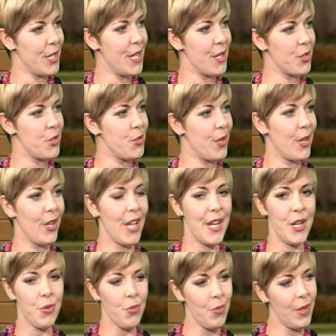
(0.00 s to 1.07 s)
to Kings Trail,
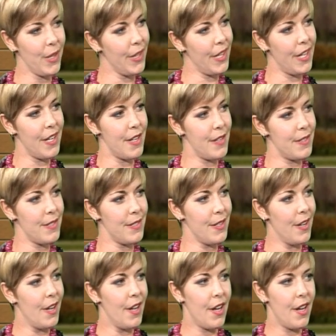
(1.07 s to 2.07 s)
and it really is